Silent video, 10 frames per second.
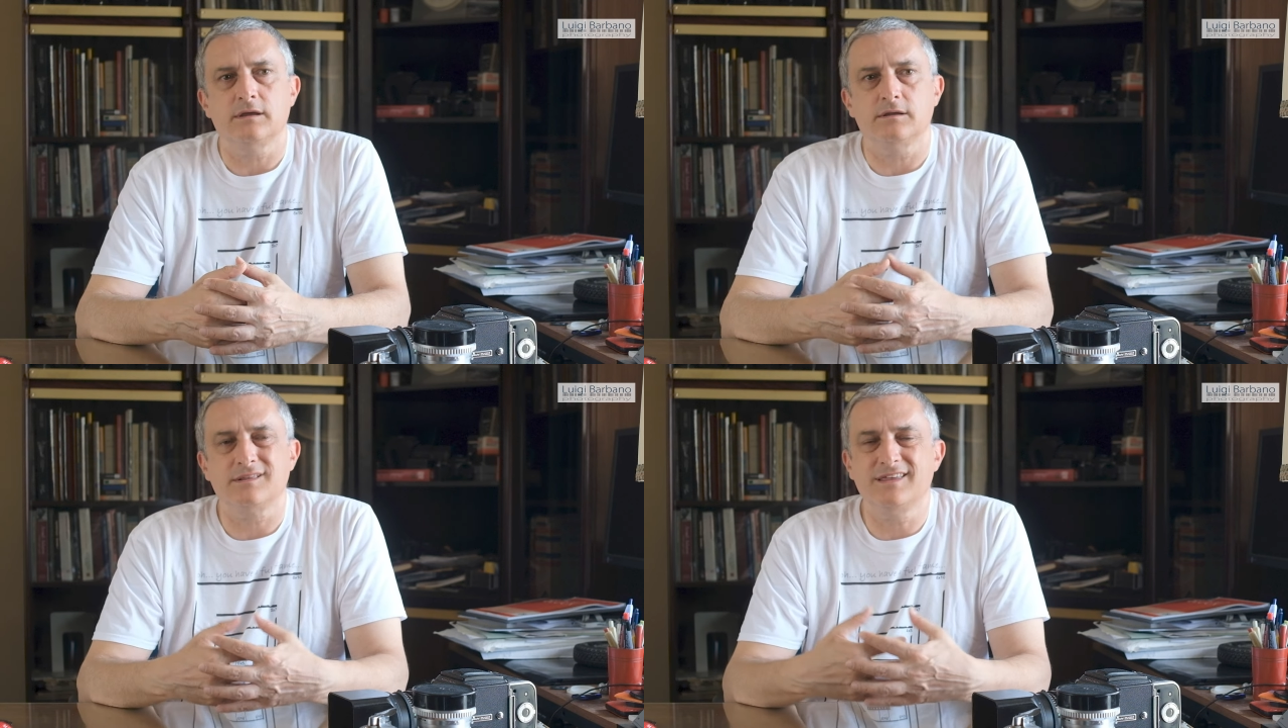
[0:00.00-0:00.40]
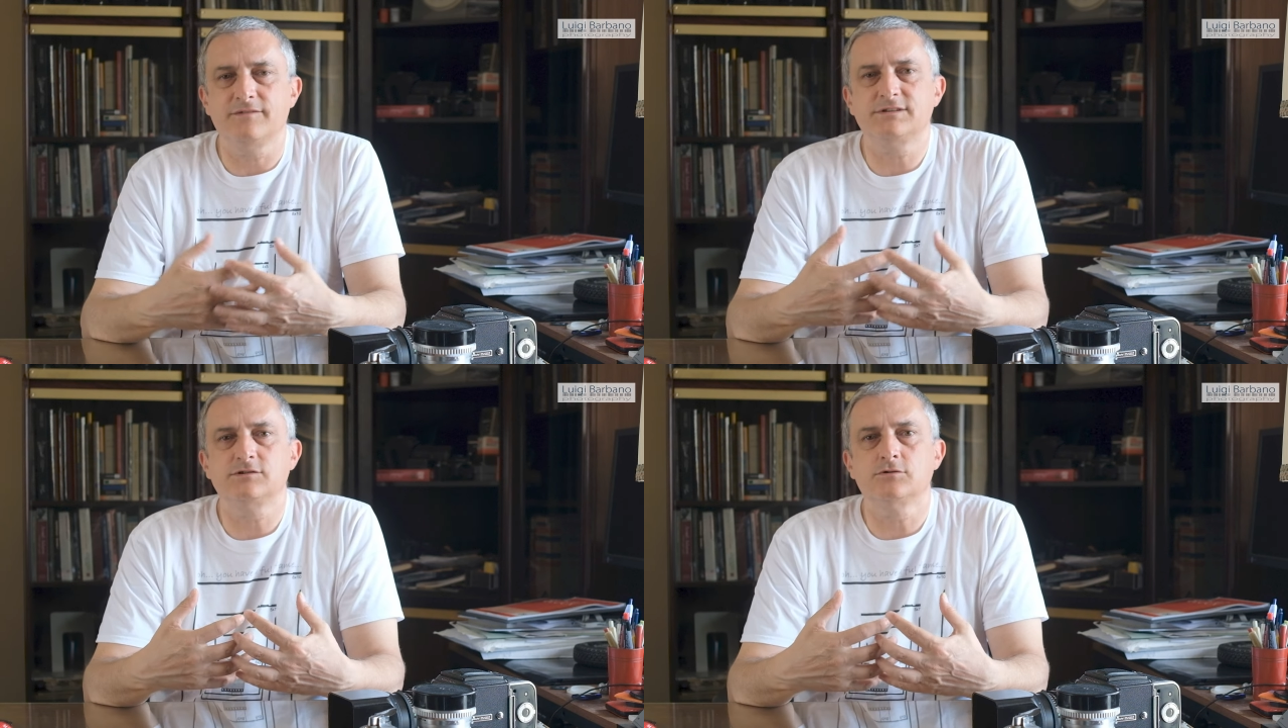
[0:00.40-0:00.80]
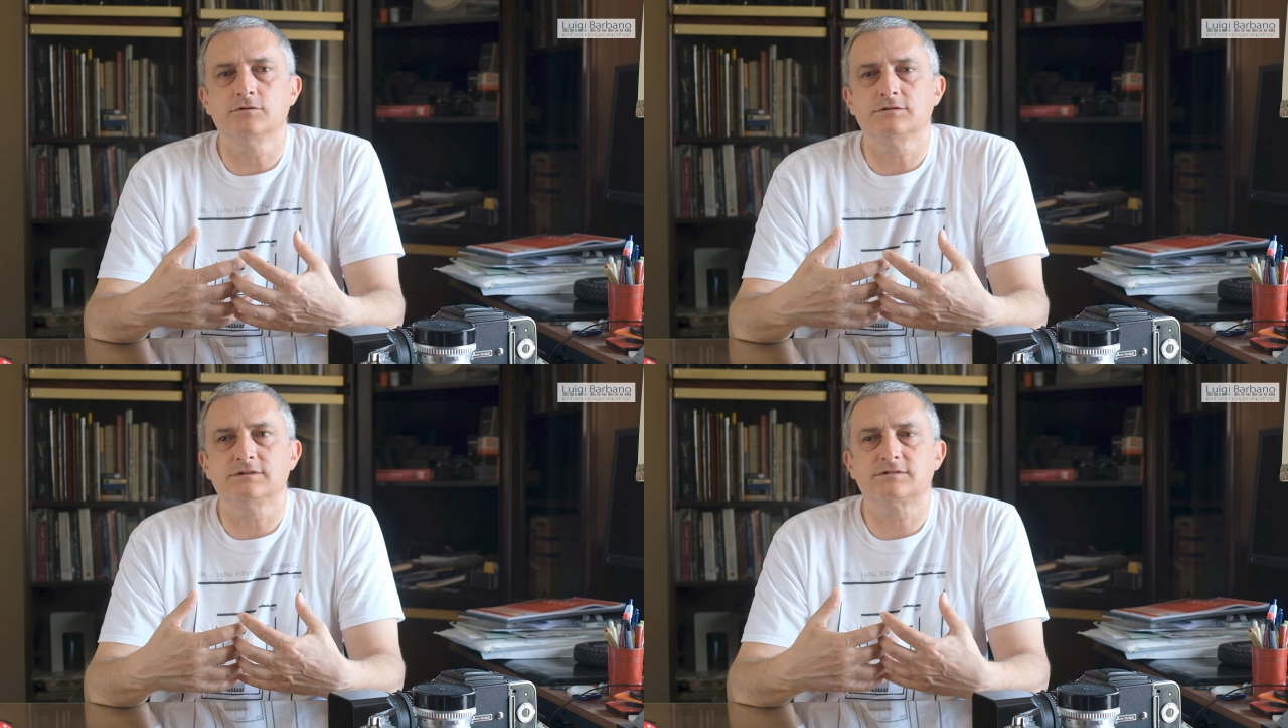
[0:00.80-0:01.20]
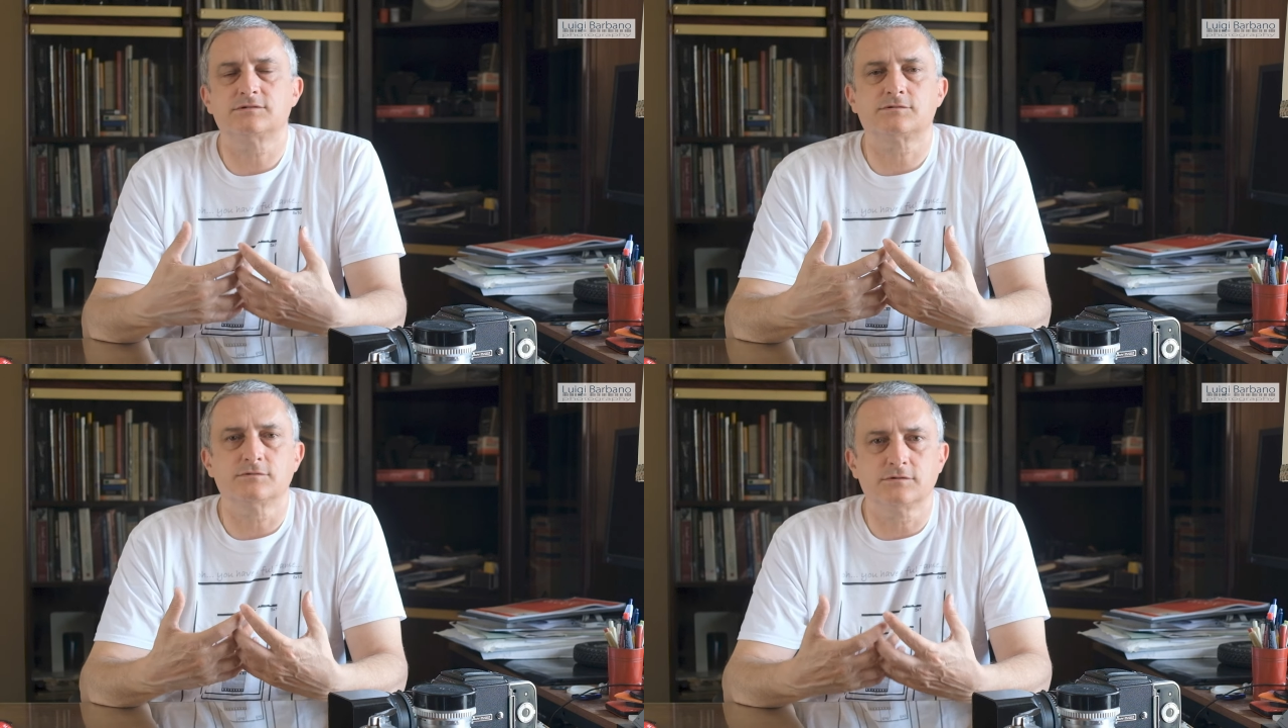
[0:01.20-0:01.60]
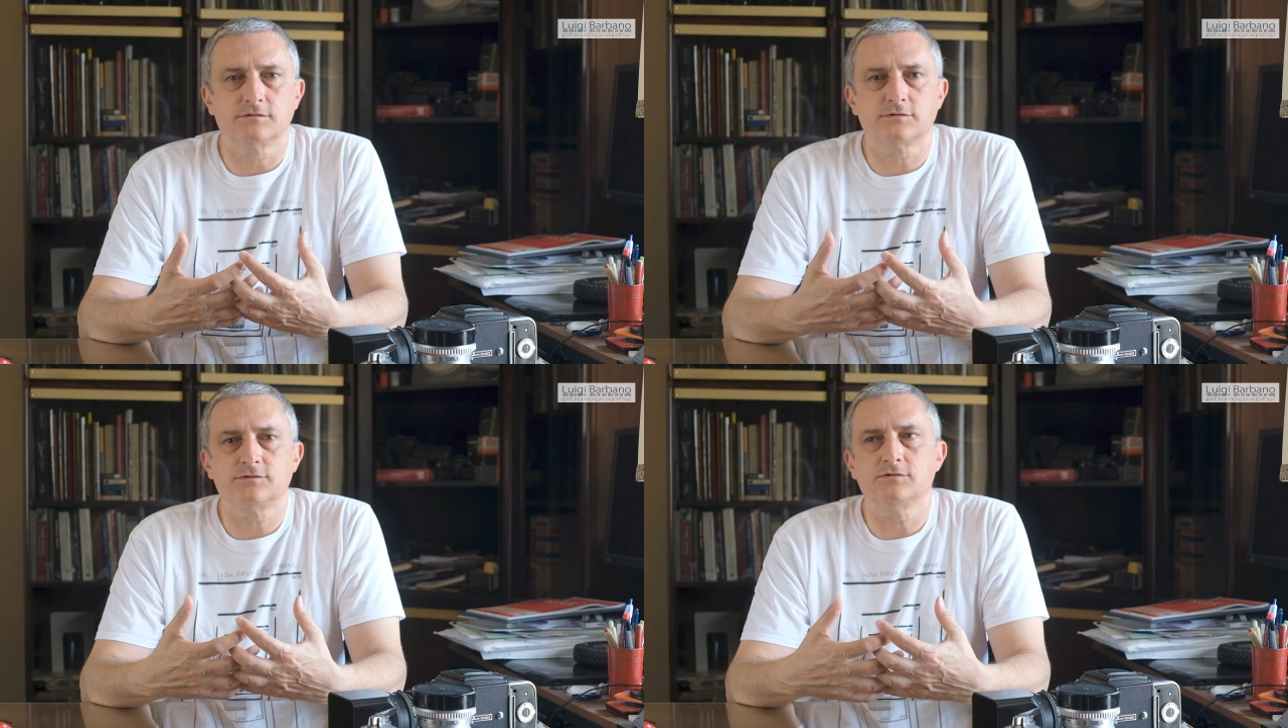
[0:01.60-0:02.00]
It gives you the
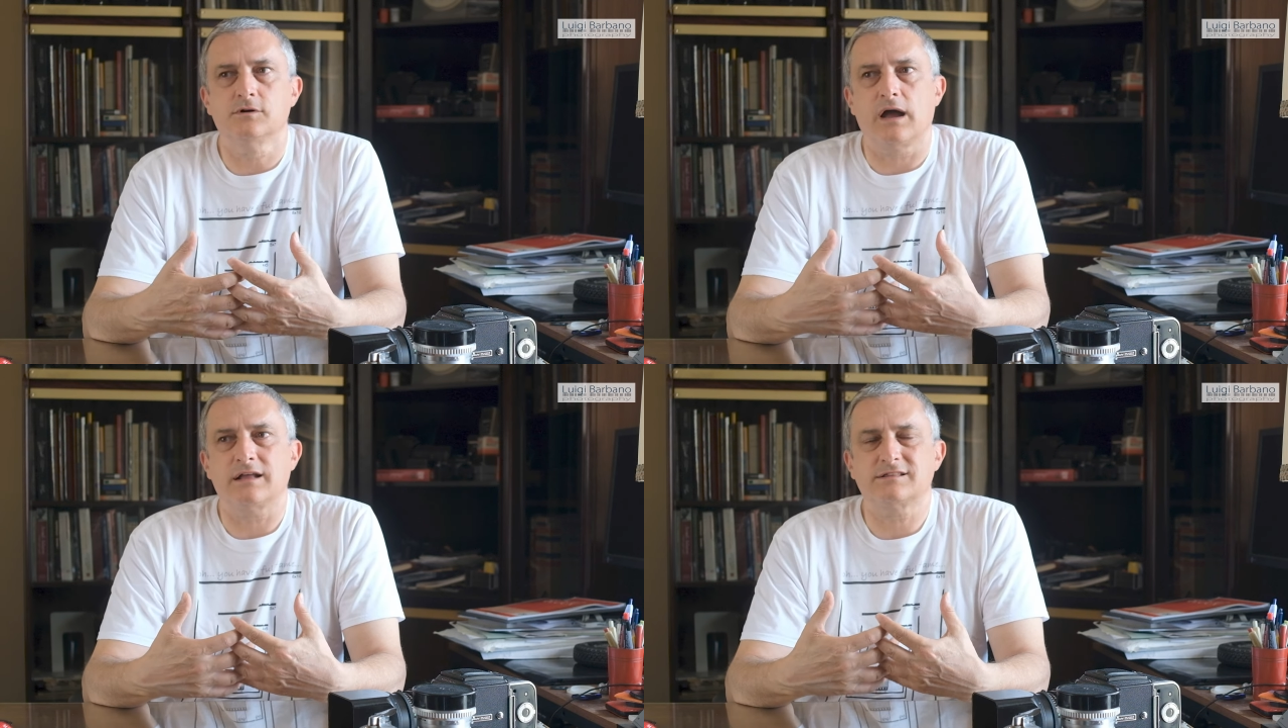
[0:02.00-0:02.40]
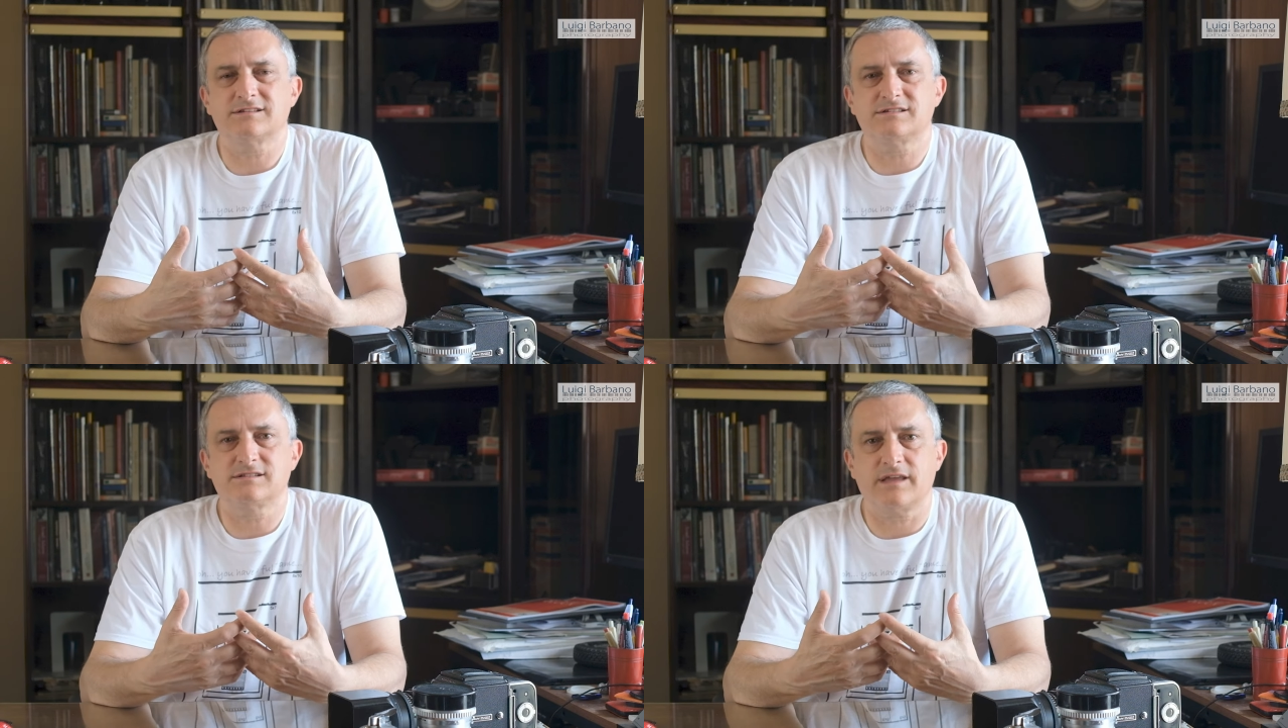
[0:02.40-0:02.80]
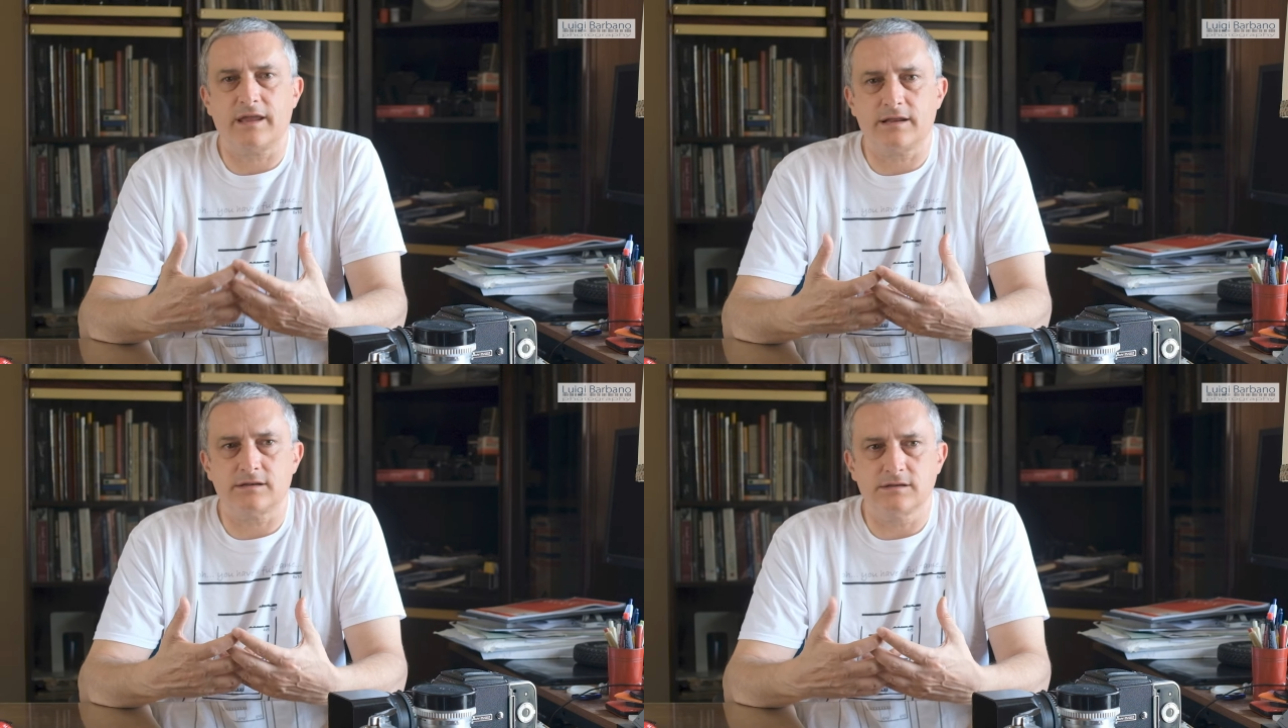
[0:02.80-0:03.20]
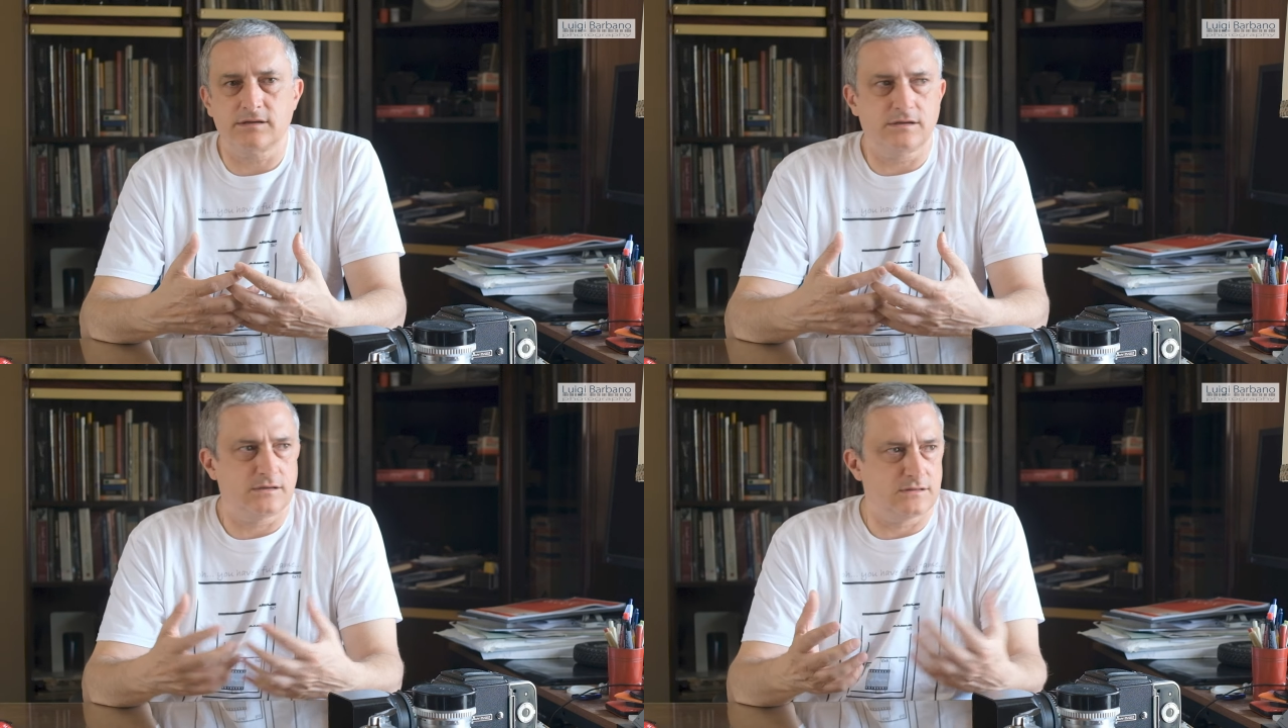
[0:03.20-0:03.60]
structure to understand uh,